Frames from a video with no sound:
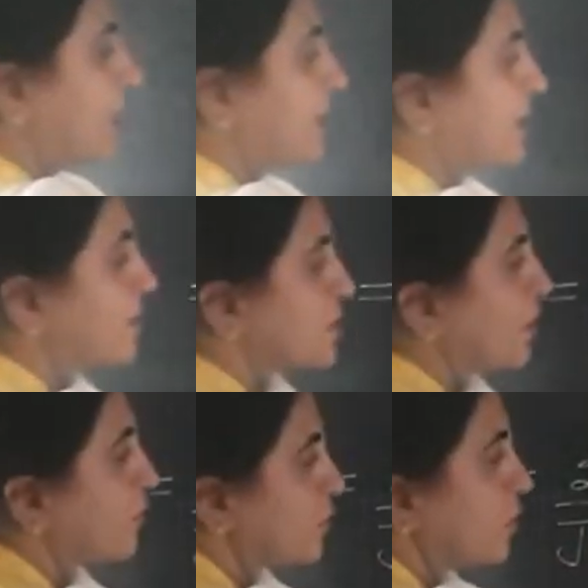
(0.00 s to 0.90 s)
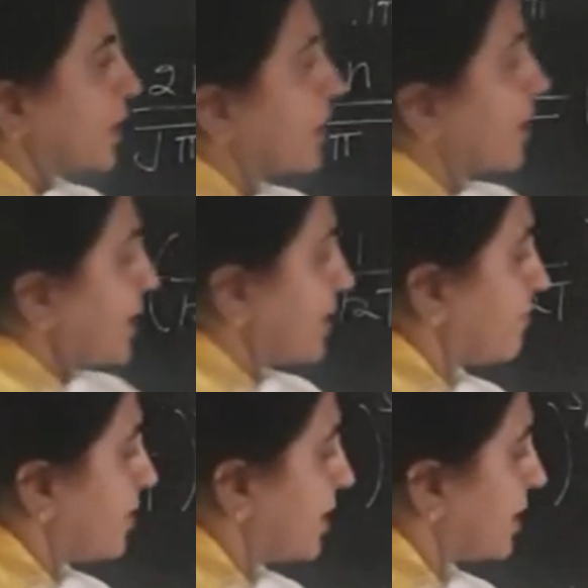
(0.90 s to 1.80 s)
in terms of, you can write
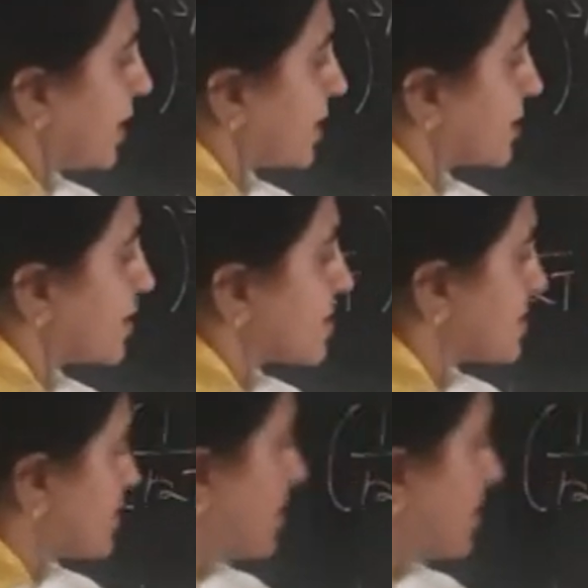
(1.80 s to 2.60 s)
v like this,